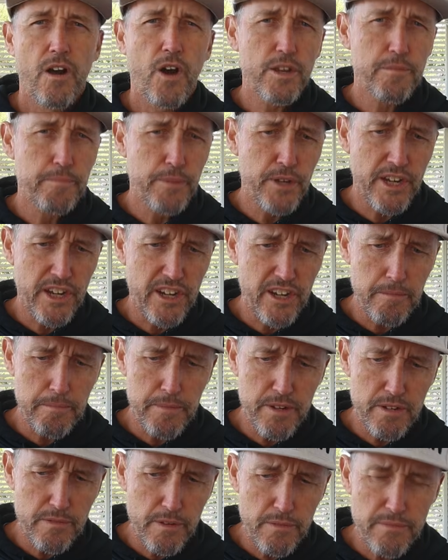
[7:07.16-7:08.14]
I'd been in a
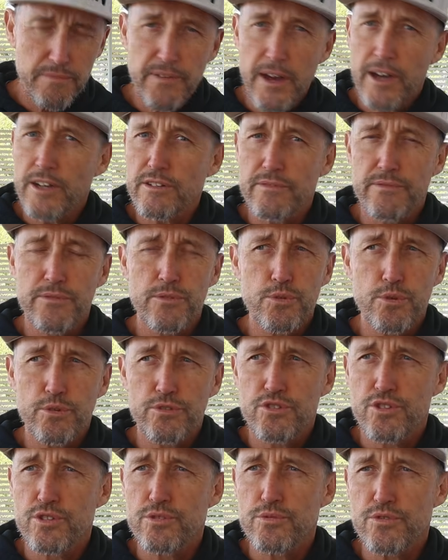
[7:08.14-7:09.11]
bit of a funk for
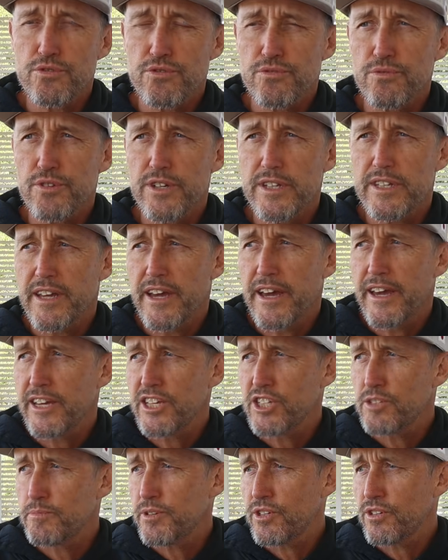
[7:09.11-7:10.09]
2 or 3
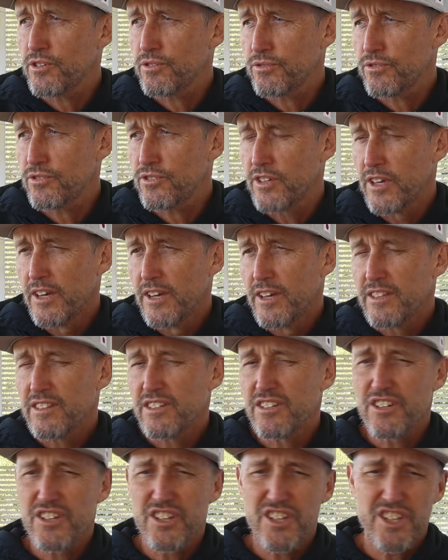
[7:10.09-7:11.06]
days because
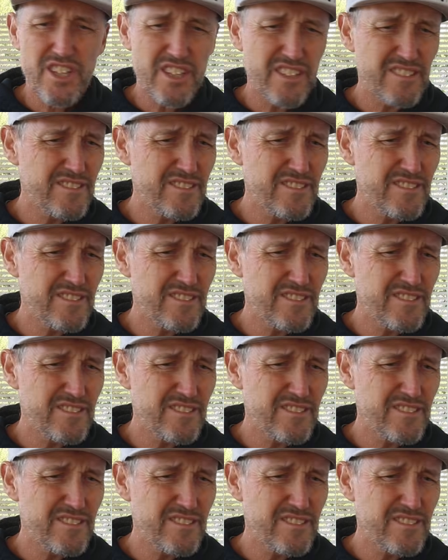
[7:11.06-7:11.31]
the knee,